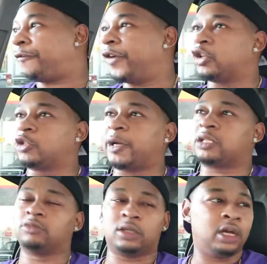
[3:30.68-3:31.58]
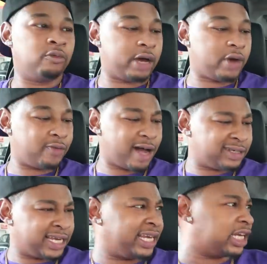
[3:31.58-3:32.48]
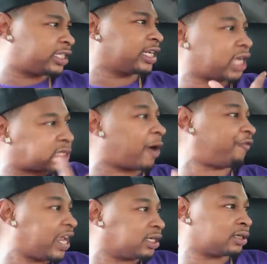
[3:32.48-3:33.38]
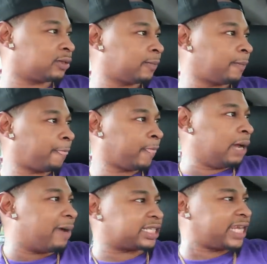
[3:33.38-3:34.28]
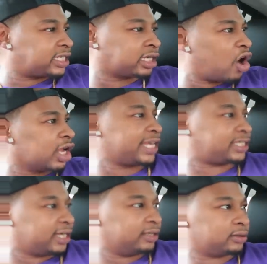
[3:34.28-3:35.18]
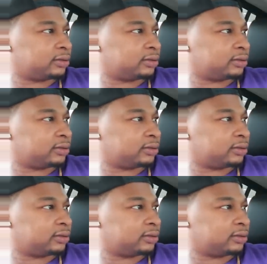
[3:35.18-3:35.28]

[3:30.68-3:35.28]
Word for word: why the fuck you spray some? Why, why, why? And then this shit touched my face. Put your mask on. And my cheeks and all that shit.